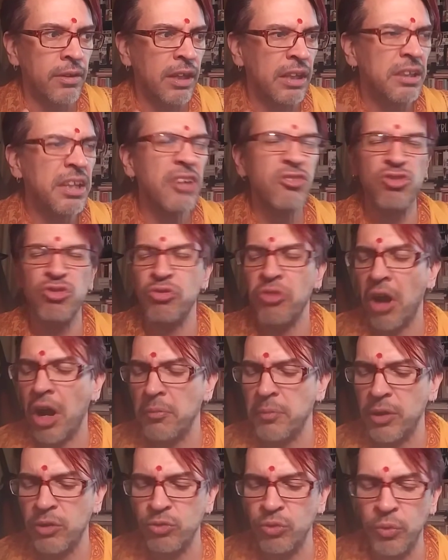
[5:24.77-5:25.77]
Let
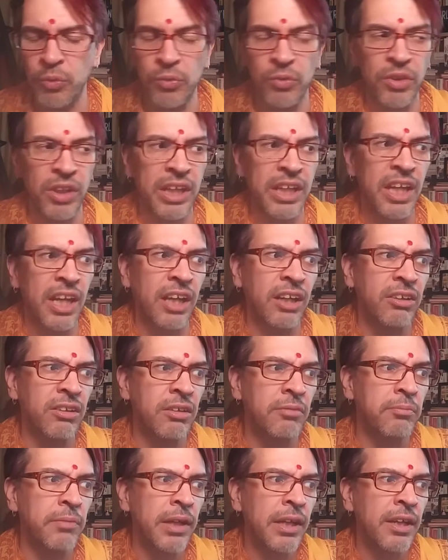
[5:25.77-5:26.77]
Rama rule the
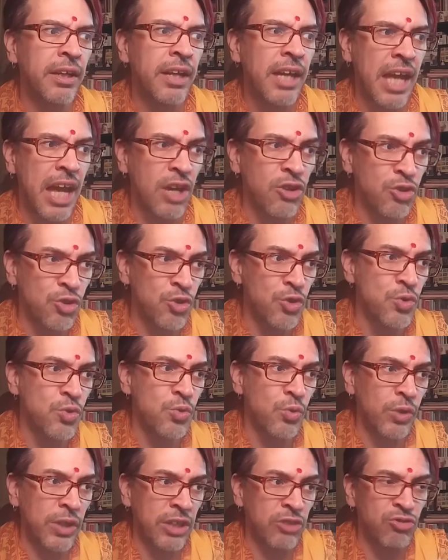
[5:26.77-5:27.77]
kingdom, and
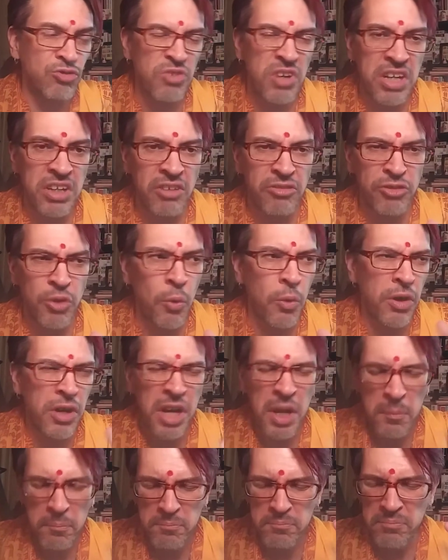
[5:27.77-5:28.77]
you get rid of your
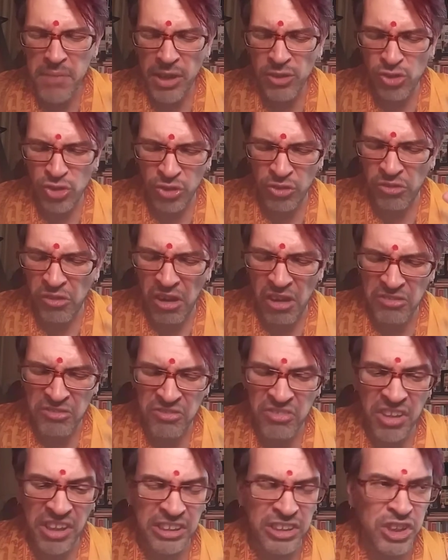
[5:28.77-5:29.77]
mental
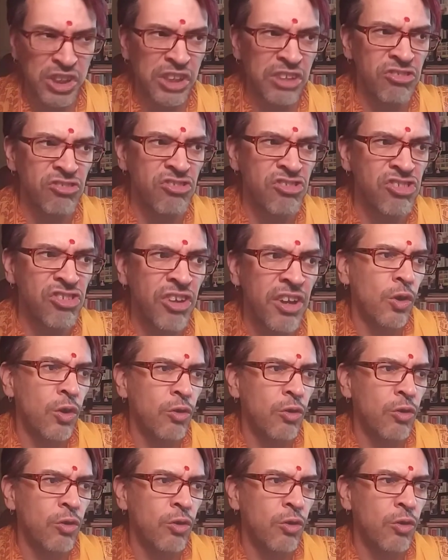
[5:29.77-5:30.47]
afflictions.